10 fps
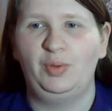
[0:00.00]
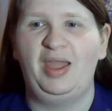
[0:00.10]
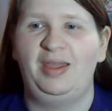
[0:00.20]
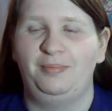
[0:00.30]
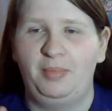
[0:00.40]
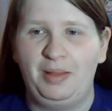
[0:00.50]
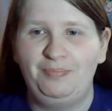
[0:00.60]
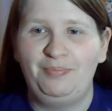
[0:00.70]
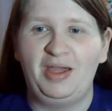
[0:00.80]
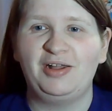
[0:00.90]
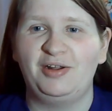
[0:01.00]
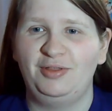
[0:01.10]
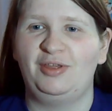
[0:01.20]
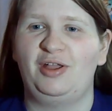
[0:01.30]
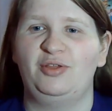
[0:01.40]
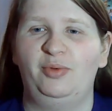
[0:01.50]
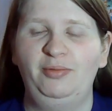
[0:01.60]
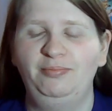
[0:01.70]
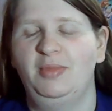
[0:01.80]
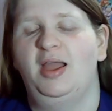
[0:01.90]
Okay, back on
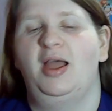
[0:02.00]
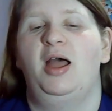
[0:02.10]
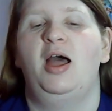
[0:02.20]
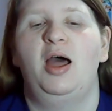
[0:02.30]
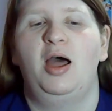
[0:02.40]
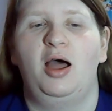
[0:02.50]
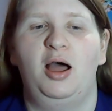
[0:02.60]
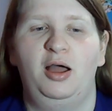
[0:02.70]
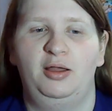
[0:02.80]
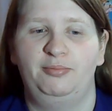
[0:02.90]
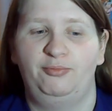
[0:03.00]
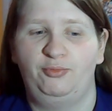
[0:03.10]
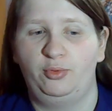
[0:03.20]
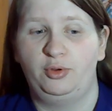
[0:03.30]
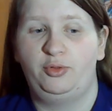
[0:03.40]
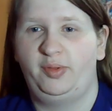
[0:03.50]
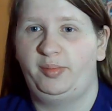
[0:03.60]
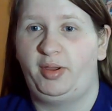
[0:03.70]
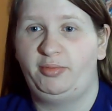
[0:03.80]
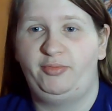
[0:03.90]
schedule for doing
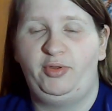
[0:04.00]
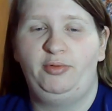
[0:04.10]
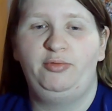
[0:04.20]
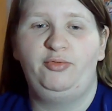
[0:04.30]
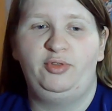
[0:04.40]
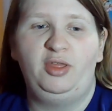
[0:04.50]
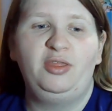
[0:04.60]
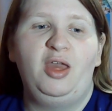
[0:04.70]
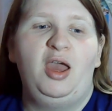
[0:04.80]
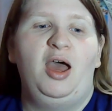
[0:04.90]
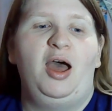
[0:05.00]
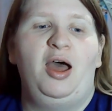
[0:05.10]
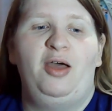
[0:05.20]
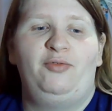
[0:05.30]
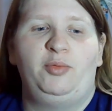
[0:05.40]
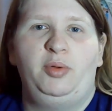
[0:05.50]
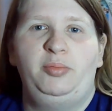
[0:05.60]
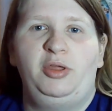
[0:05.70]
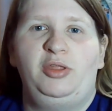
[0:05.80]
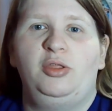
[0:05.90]
my reviews for this, for One
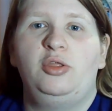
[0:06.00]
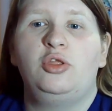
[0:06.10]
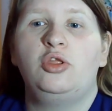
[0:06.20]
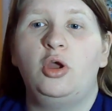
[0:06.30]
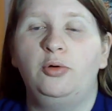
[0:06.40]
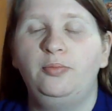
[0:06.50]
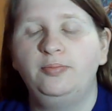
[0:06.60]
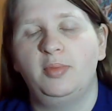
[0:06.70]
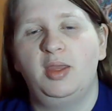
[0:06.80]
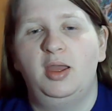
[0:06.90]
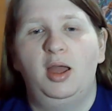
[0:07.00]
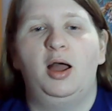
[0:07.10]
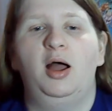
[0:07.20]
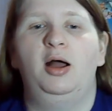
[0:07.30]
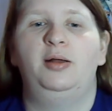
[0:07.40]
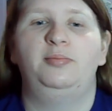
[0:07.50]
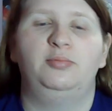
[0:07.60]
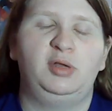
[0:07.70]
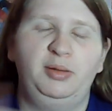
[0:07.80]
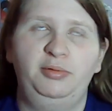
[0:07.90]
Piece. So, a
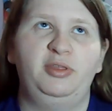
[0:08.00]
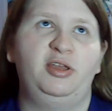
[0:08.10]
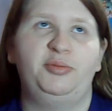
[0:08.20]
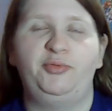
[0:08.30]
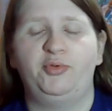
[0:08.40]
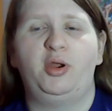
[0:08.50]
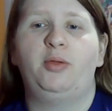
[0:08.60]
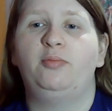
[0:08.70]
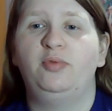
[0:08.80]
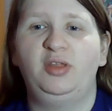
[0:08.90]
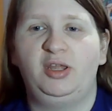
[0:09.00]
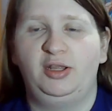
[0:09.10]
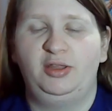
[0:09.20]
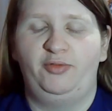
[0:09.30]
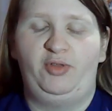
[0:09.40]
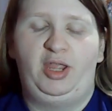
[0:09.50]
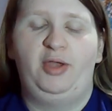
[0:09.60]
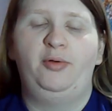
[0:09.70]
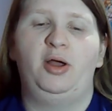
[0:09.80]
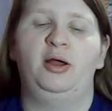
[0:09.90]
couple of things before I really get into the video.